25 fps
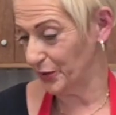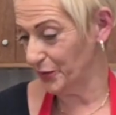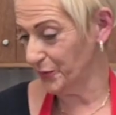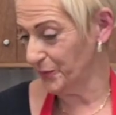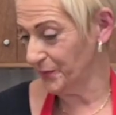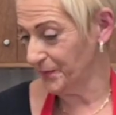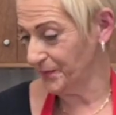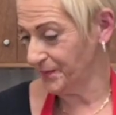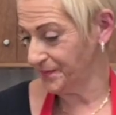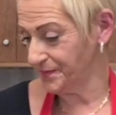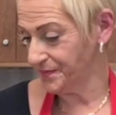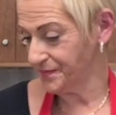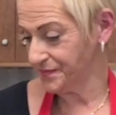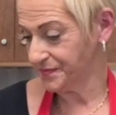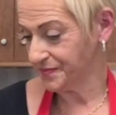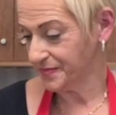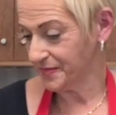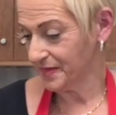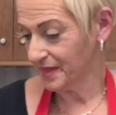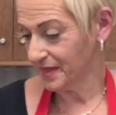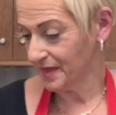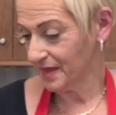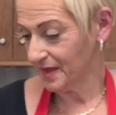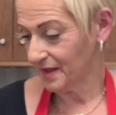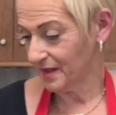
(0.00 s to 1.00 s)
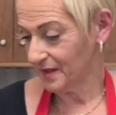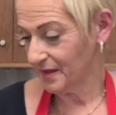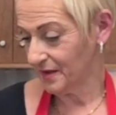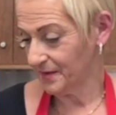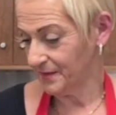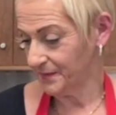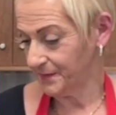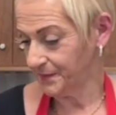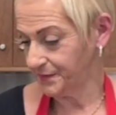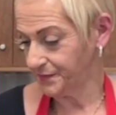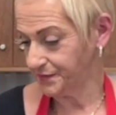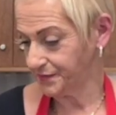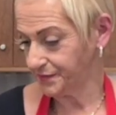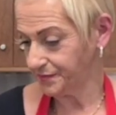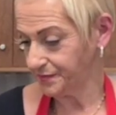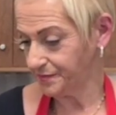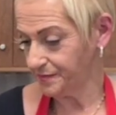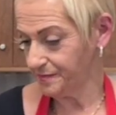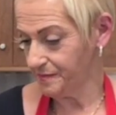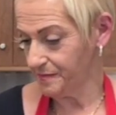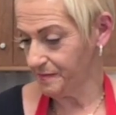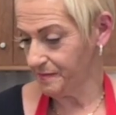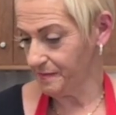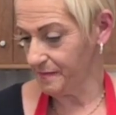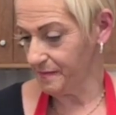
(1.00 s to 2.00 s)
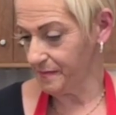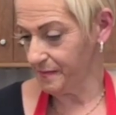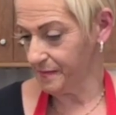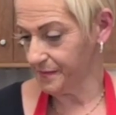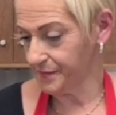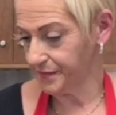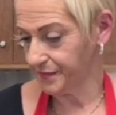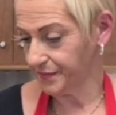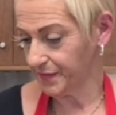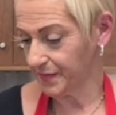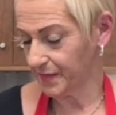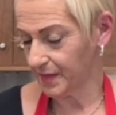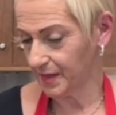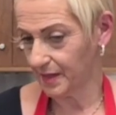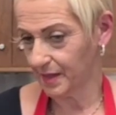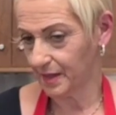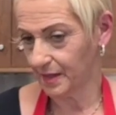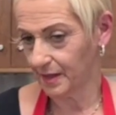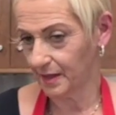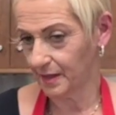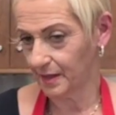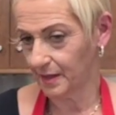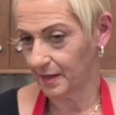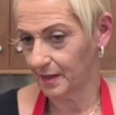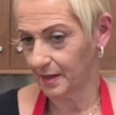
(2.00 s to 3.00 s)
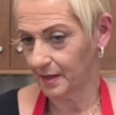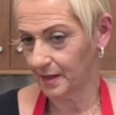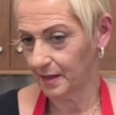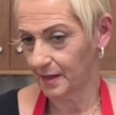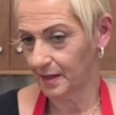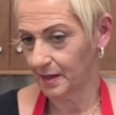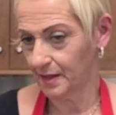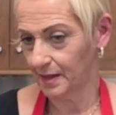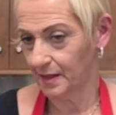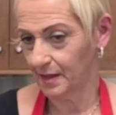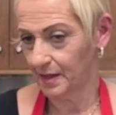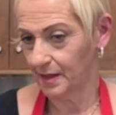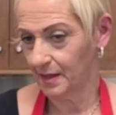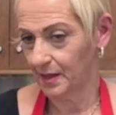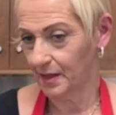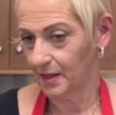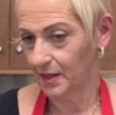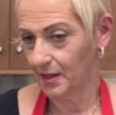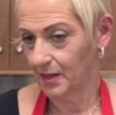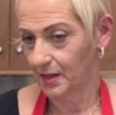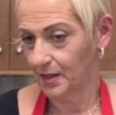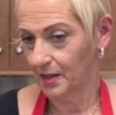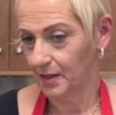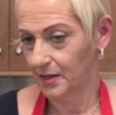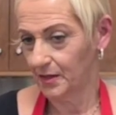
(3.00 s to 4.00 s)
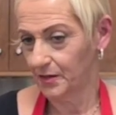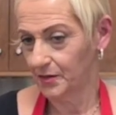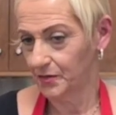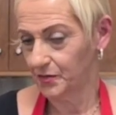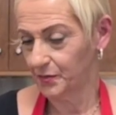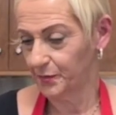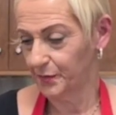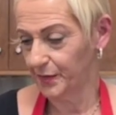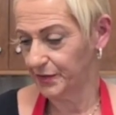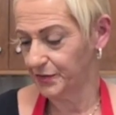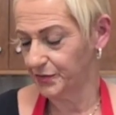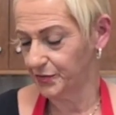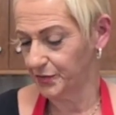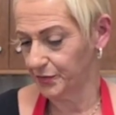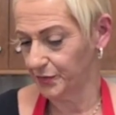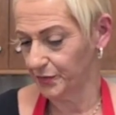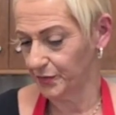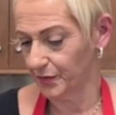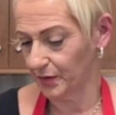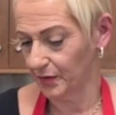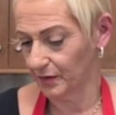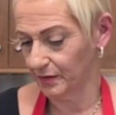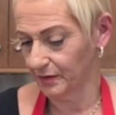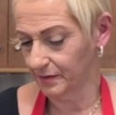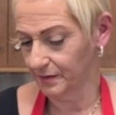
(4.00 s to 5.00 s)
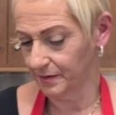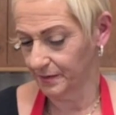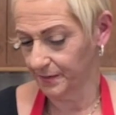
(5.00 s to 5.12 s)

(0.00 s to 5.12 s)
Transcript: because I didn't press the tofu, all my tofu just crumbled. It still tasted good though.